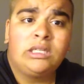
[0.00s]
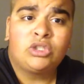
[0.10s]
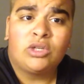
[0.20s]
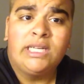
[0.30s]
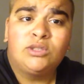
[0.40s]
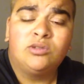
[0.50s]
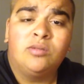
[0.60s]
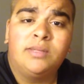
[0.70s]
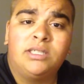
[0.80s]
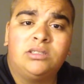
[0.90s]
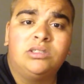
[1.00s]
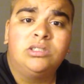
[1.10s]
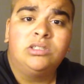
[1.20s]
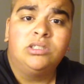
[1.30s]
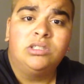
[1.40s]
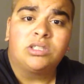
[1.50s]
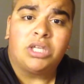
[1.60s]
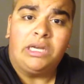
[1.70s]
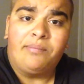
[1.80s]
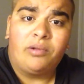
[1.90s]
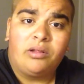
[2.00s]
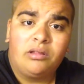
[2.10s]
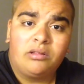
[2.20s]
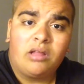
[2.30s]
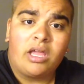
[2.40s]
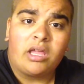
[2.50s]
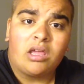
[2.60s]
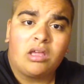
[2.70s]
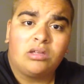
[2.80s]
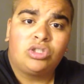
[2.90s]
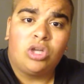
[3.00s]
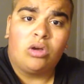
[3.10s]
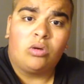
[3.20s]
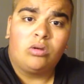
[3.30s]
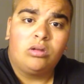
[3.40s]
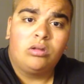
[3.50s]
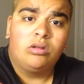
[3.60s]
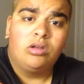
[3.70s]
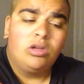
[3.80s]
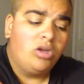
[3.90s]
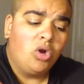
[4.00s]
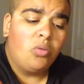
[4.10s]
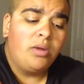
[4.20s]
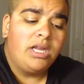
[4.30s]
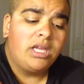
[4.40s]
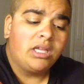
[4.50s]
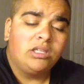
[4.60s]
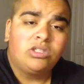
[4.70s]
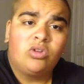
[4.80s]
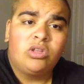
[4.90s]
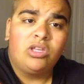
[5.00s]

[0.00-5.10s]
a trans woman can like show. Nobody can show